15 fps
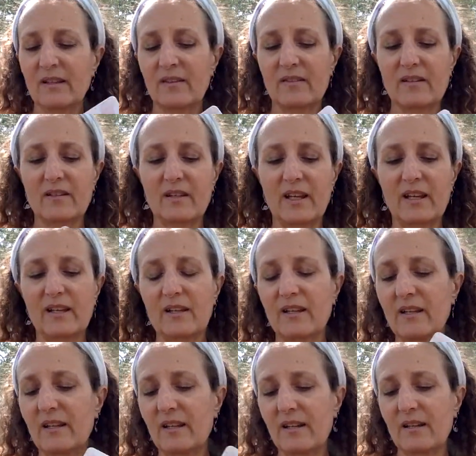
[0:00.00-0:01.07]
They're like,
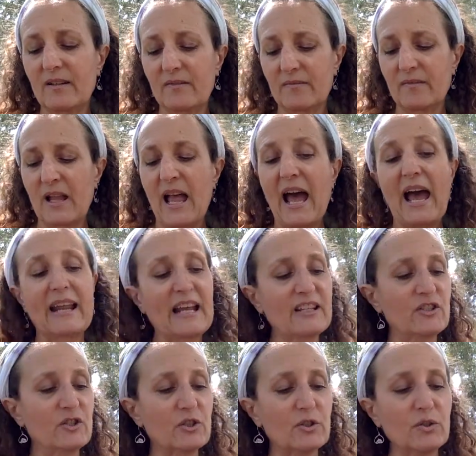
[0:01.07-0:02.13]
and I
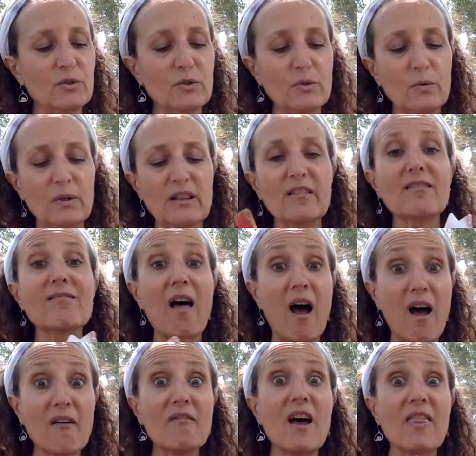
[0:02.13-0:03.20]
do
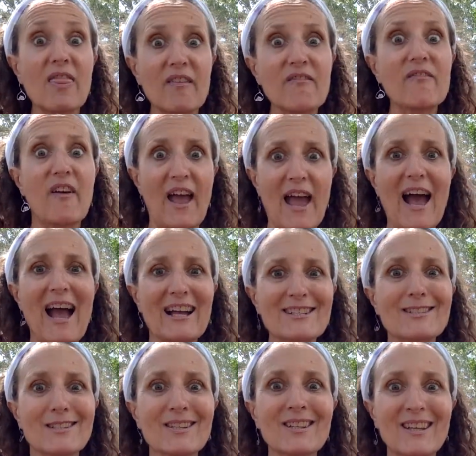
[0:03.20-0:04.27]
love the
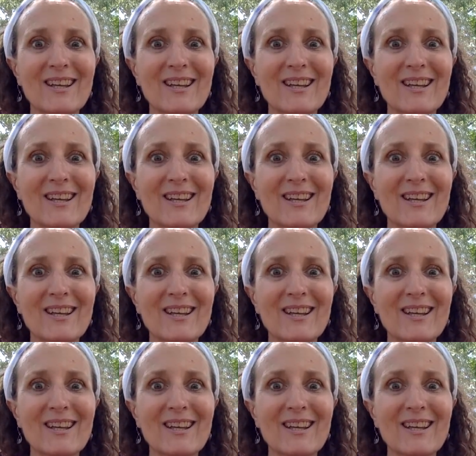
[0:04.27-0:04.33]
fact,